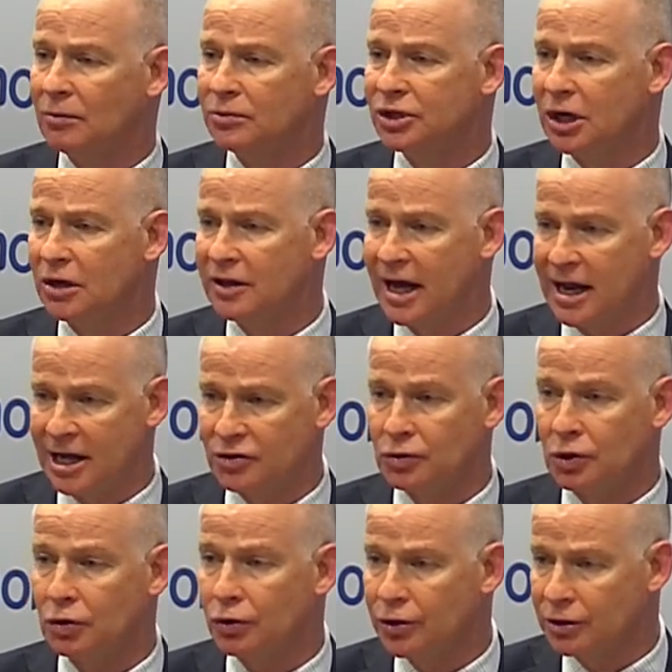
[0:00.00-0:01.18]
So that has
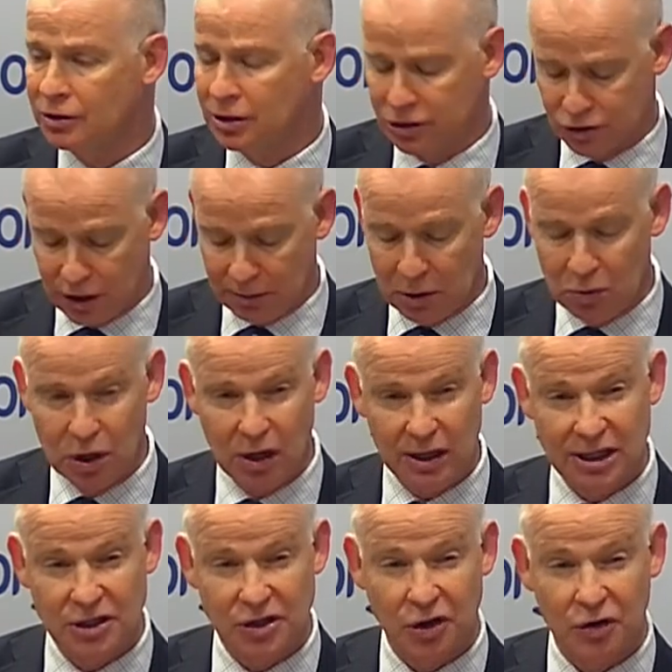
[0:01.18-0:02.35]
recruited extremely well.
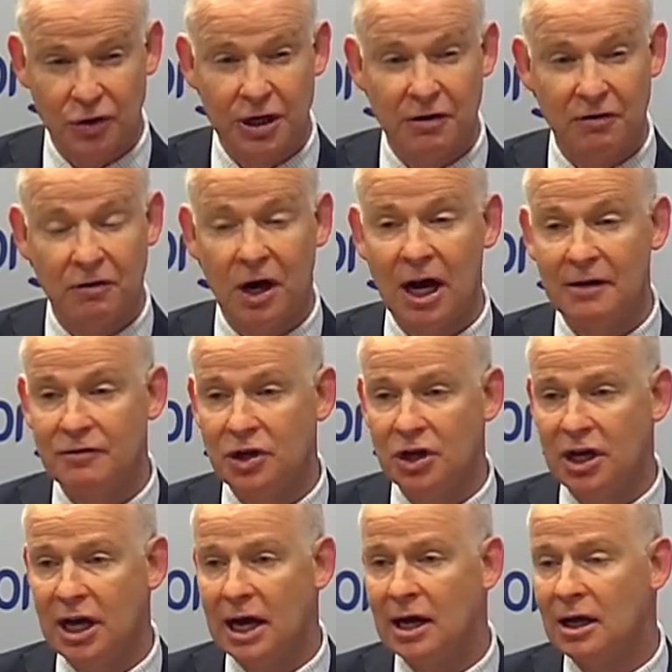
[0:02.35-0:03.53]
It is a 3 to 5
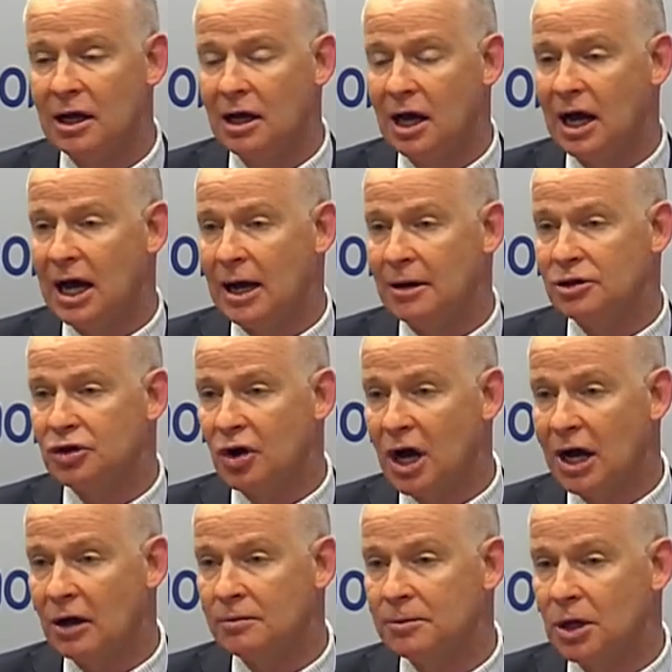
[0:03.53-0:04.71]
year
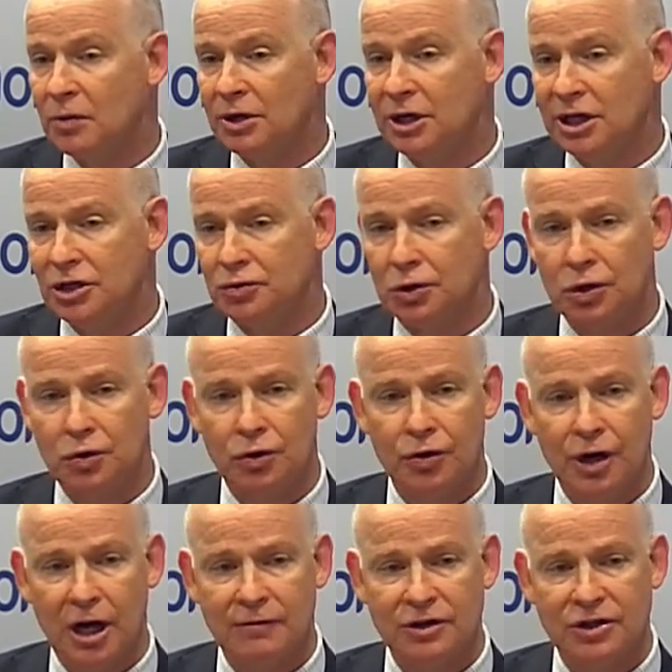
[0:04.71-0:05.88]
trial. We need to recruit
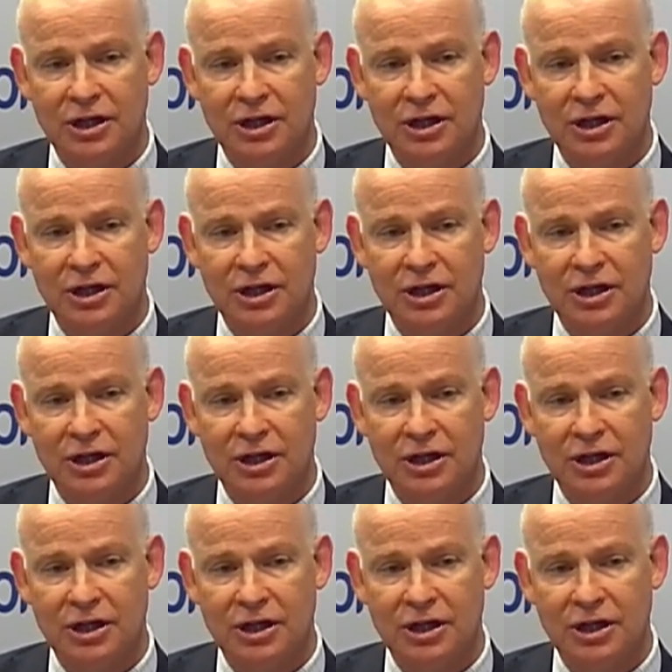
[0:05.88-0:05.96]
over